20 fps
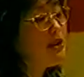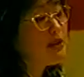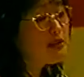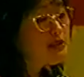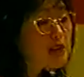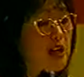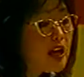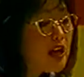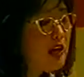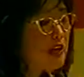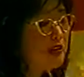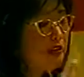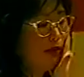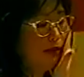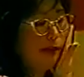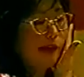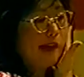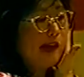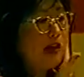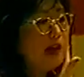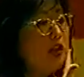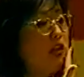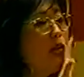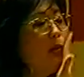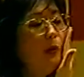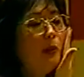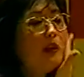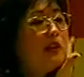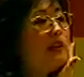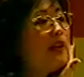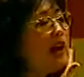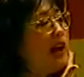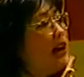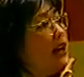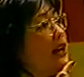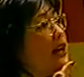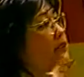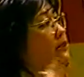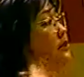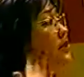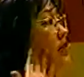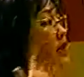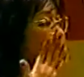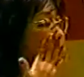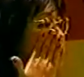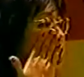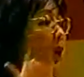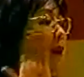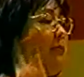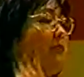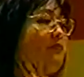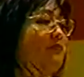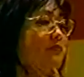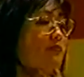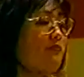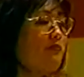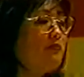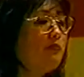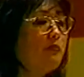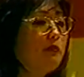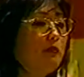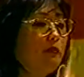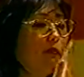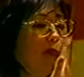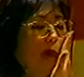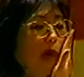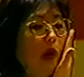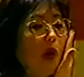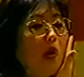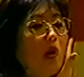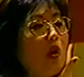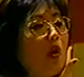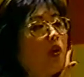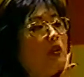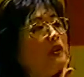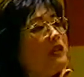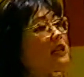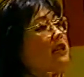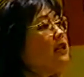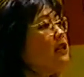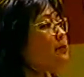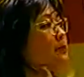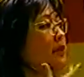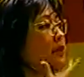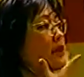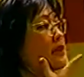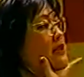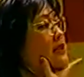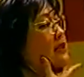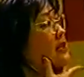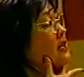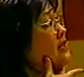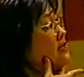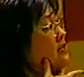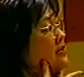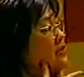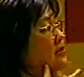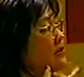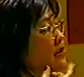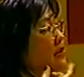Esther, you and I, same. Only difference is